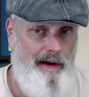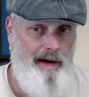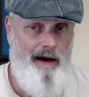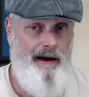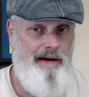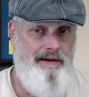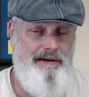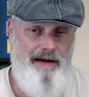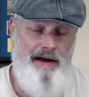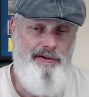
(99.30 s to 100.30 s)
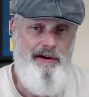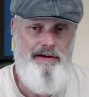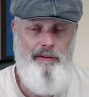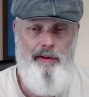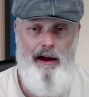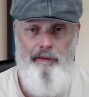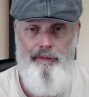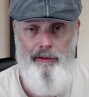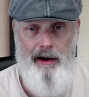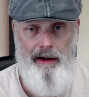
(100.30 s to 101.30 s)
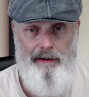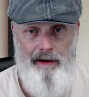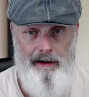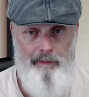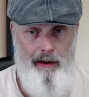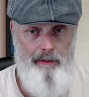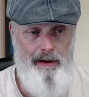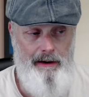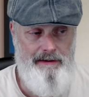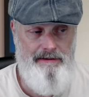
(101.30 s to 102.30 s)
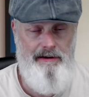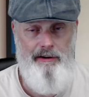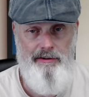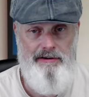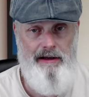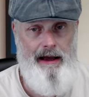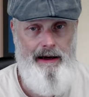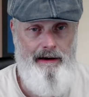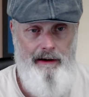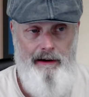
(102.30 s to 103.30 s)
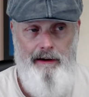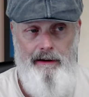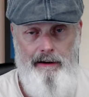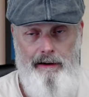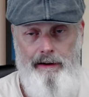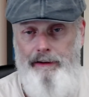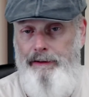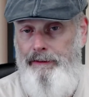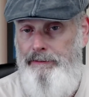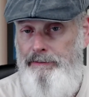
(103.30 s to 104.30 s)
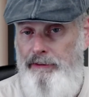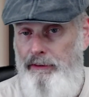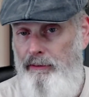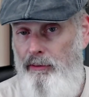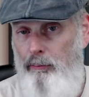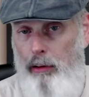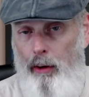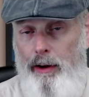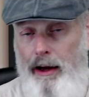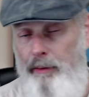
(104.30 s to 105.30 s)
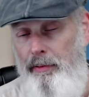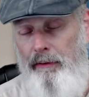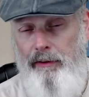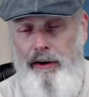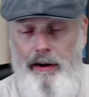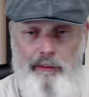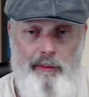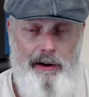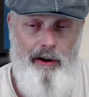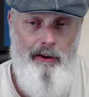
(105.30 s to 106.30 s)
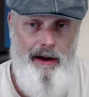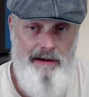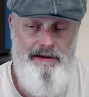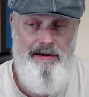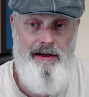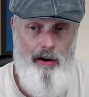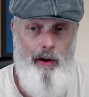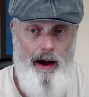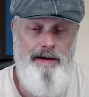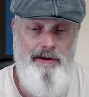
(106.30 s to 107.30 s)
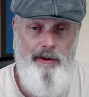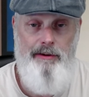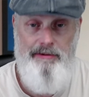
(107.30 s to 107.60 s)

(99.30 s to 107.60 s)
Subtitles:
I guess exaggerate sometime for content. It may be a slight blowing up of the number. But no, he actually said, no, I actually went through